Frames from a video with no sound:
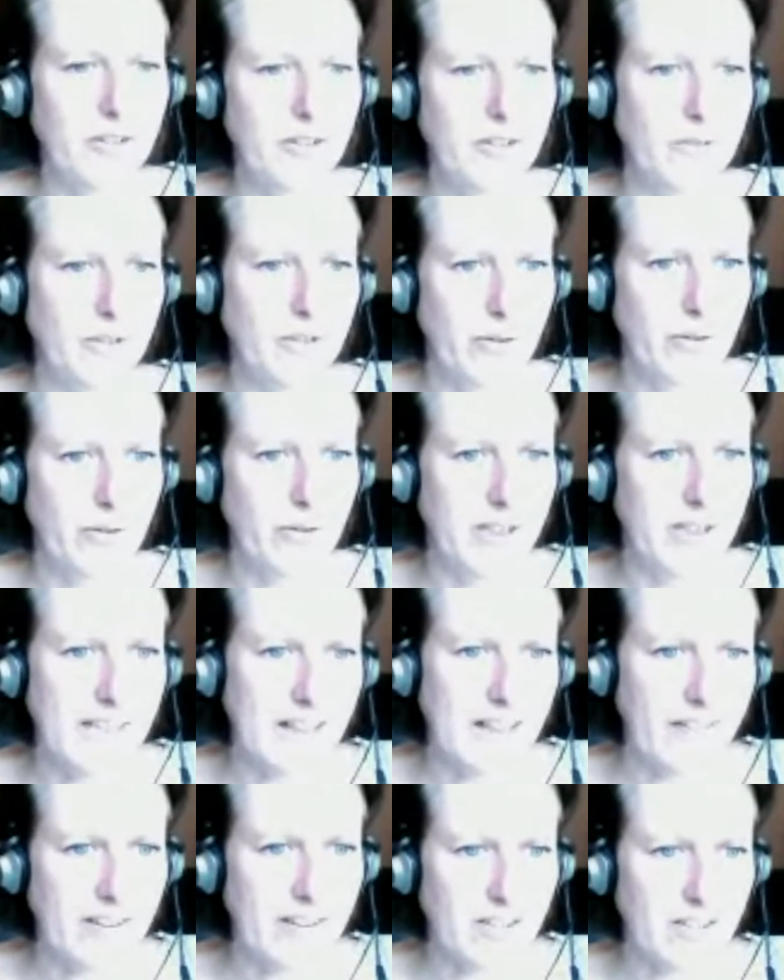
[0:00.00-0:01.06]
you only
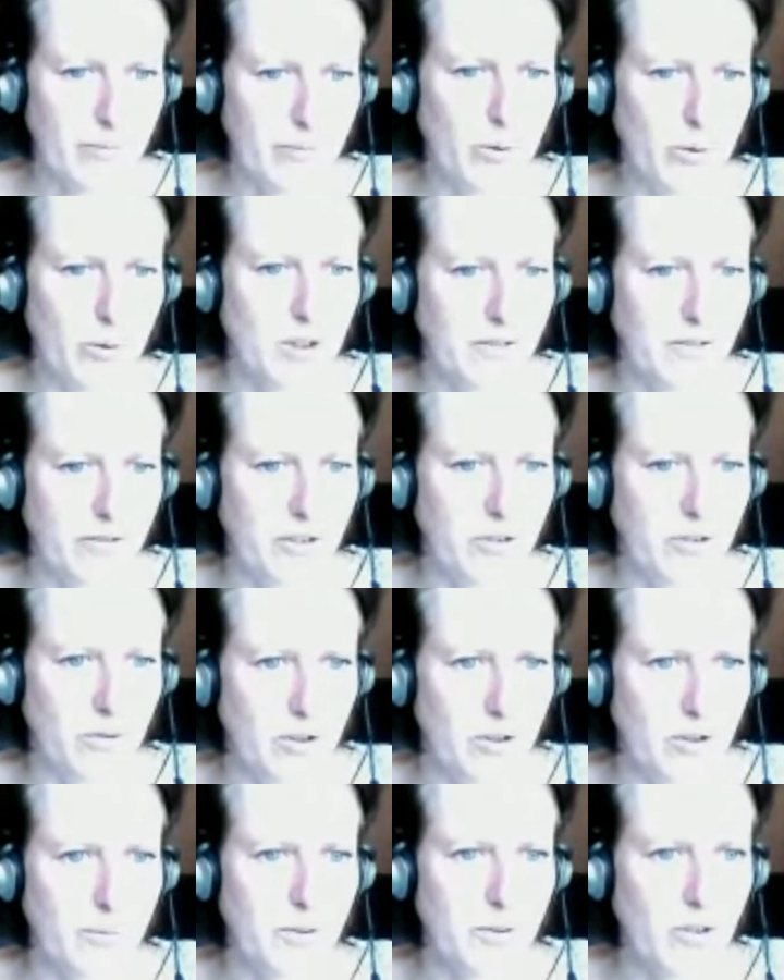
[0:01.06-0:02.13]
get that support if you
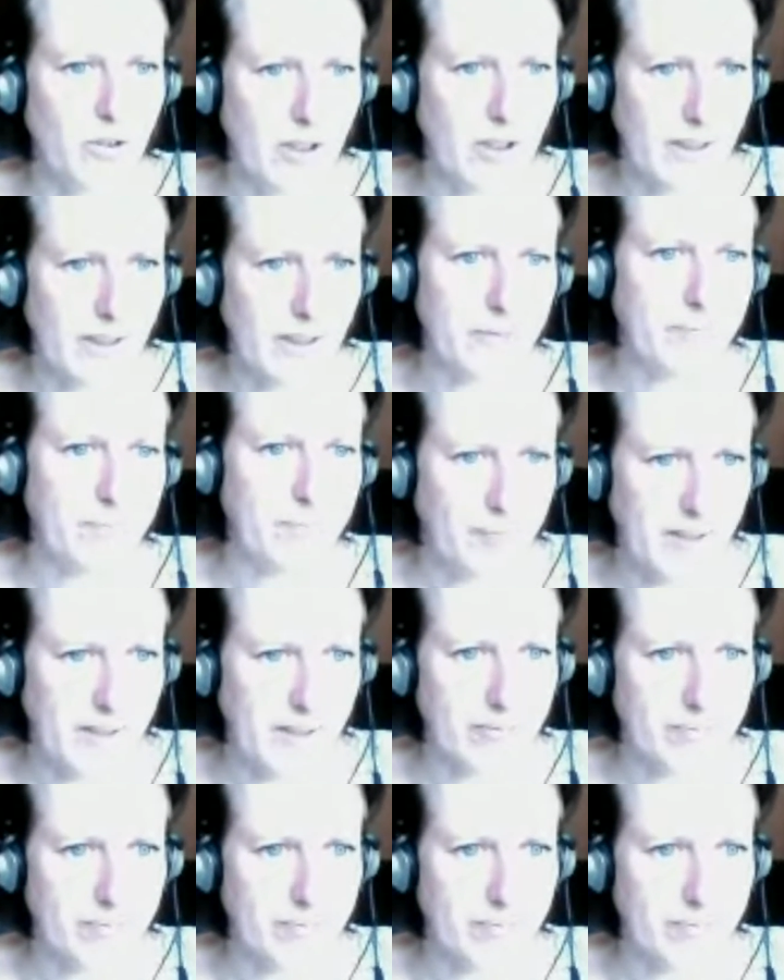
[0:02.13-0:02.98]
subscribe. Yeah.